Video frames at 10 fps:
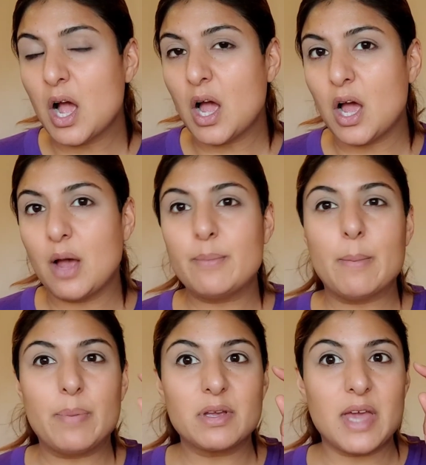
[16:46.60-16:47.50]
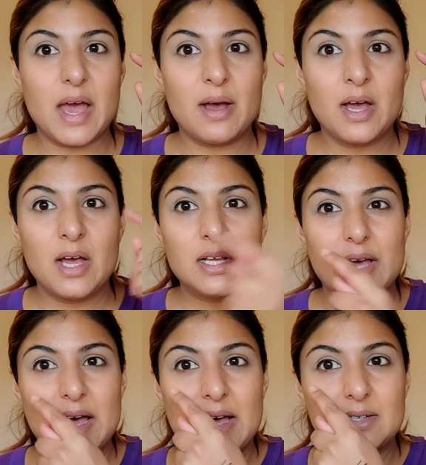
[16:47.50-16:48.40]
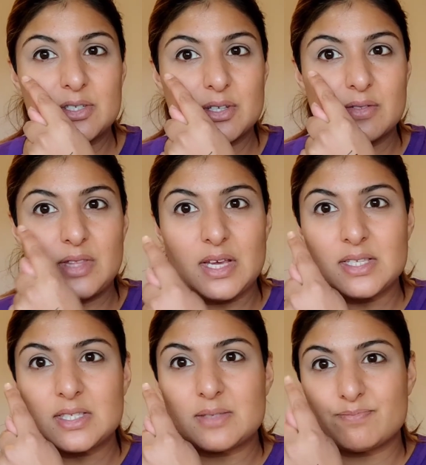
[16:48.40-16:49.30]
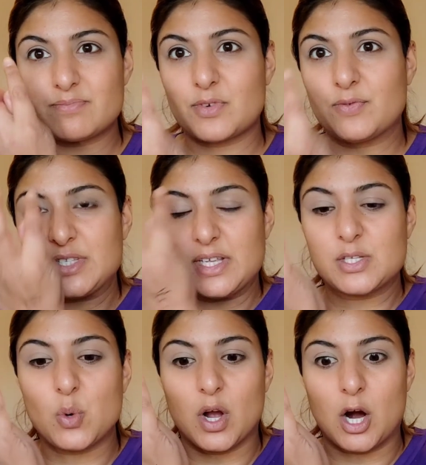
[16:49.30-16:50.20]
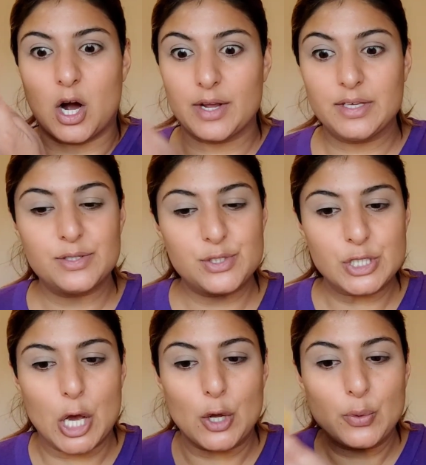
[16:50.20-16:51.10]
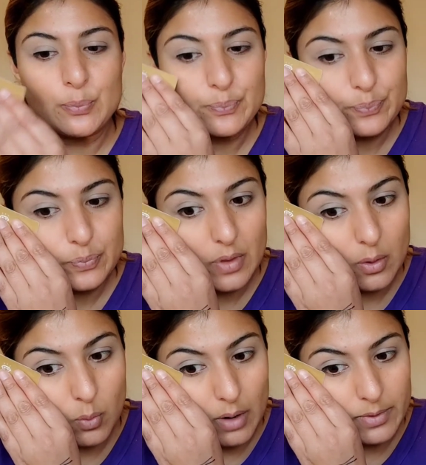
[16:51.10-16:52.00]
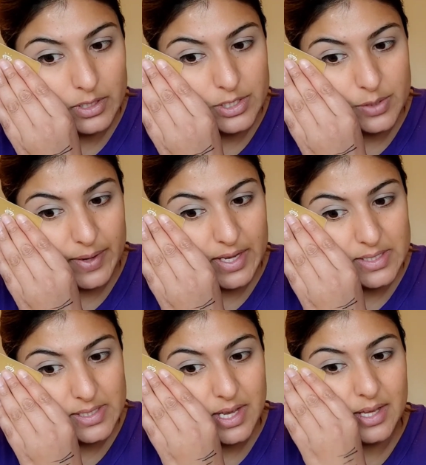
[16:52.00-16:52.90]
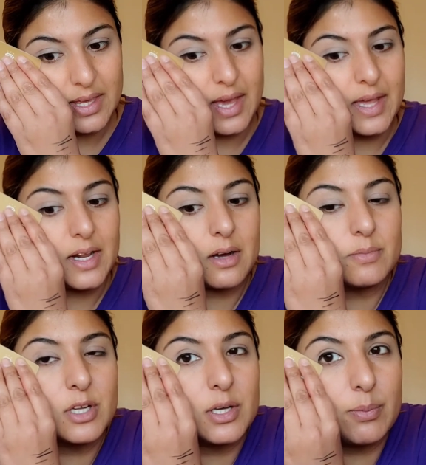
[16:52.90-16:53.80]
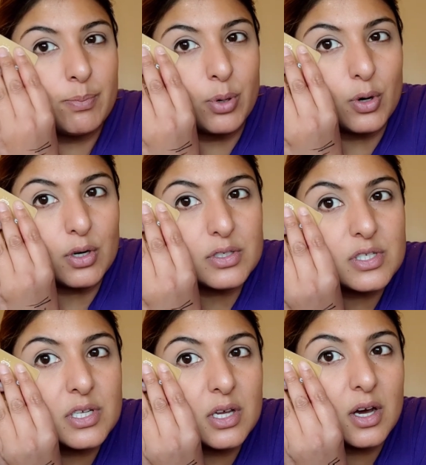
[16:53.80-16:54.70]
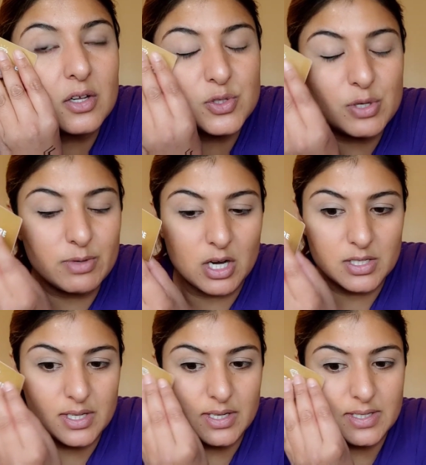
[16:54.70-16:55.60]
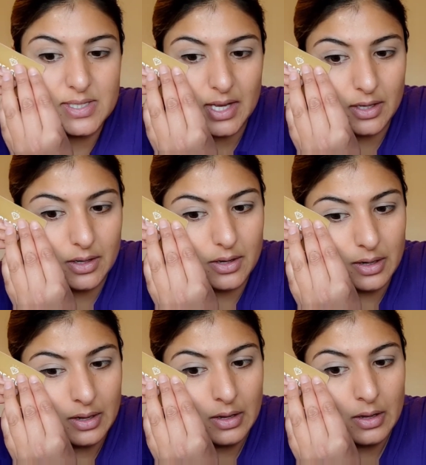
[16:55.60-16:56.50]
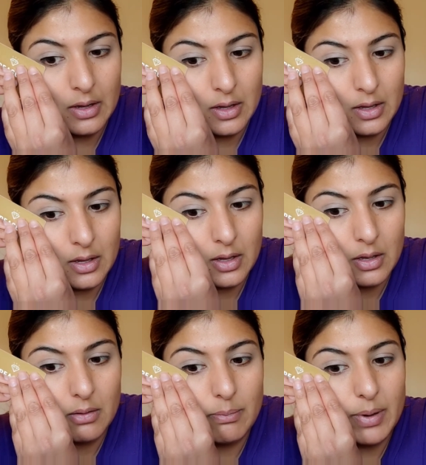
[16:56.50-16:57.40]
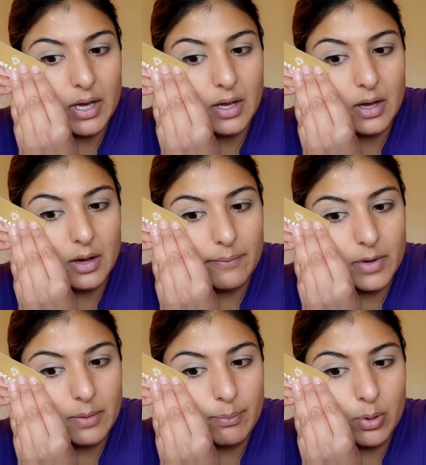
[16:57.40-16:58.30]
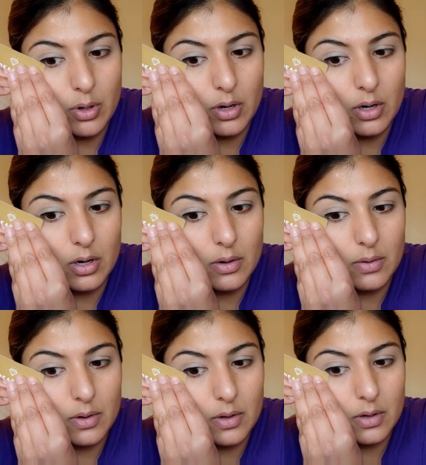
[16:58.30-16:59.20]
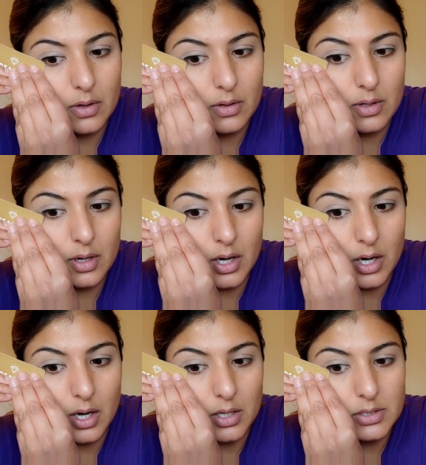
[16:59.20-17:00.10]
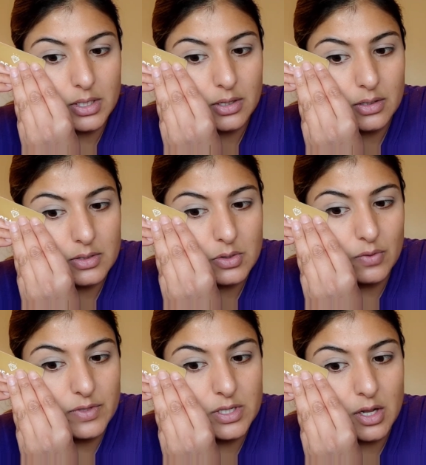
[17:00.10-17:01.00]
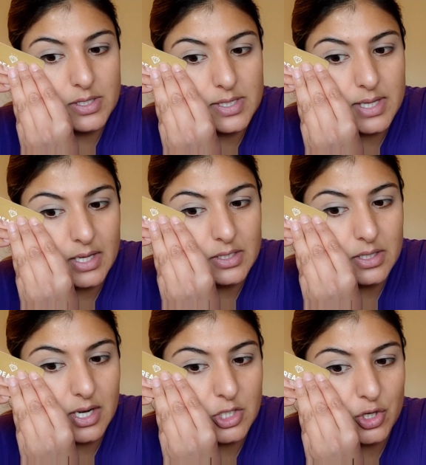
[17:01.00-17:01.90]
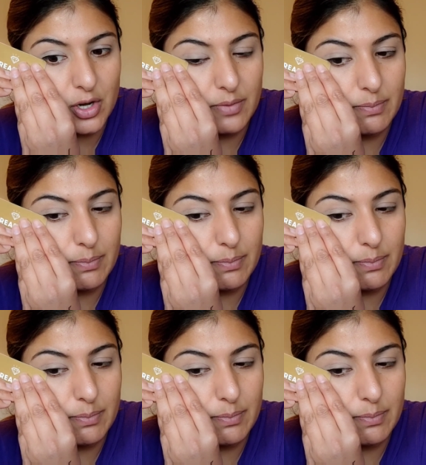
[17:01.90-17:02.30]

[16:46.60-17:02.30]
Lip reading: But yeah, and this obviously is quite high. So what I'm going to do is, again, I'm going to put, I'll zoom you guys in a second, but I'm going to put the card sort of as close as I can to the lash line,